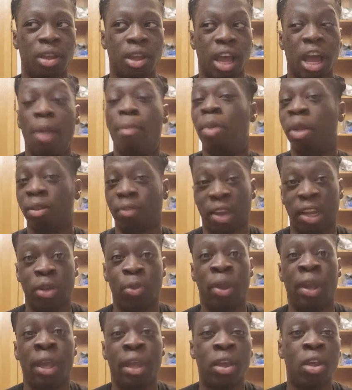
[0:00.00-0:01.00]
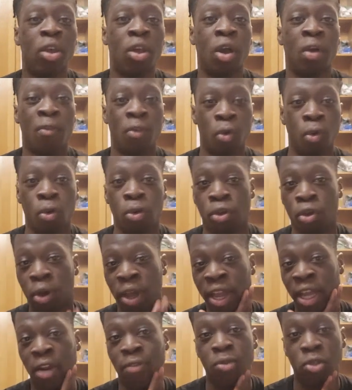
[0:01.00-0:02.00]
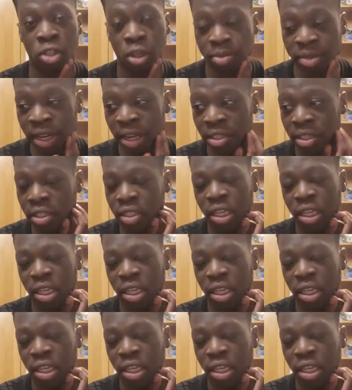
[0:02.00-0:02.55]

I believe anyway, of all your A-level subjects.